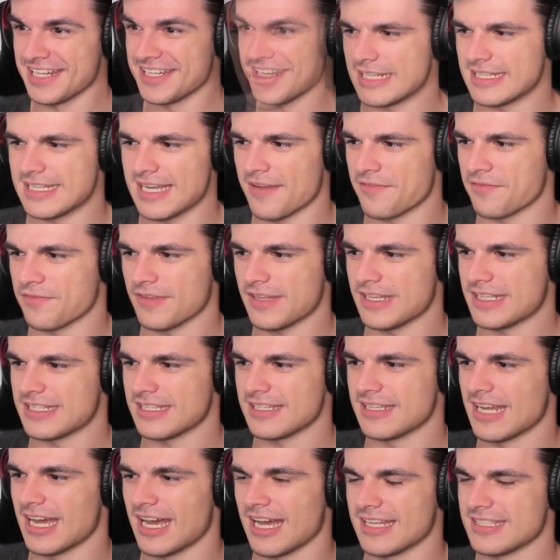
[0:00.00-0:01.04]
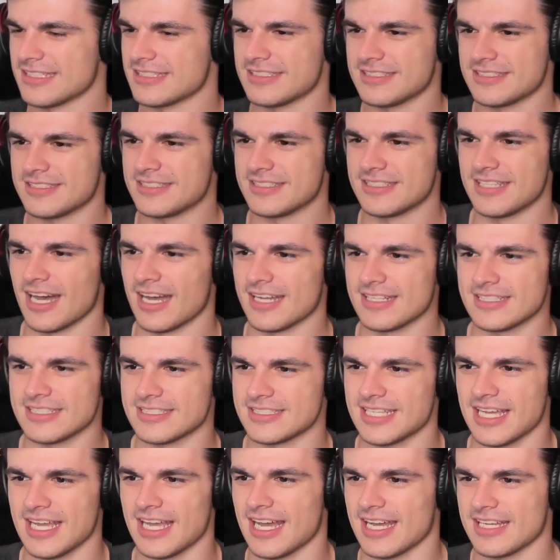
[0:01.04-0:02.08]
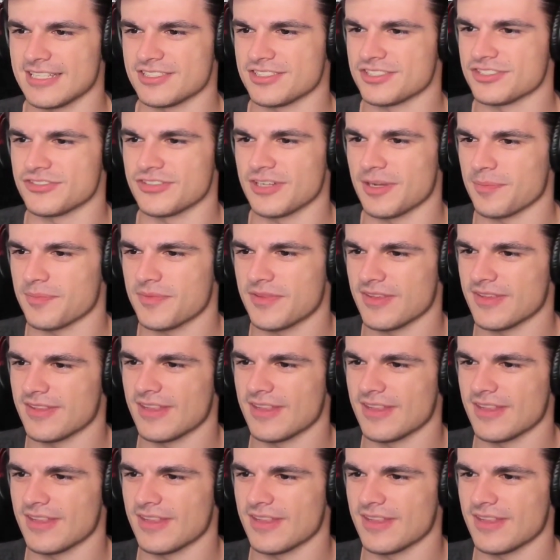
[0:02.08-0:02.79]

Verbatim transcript: I, I, I definitely did not not to say I stripped.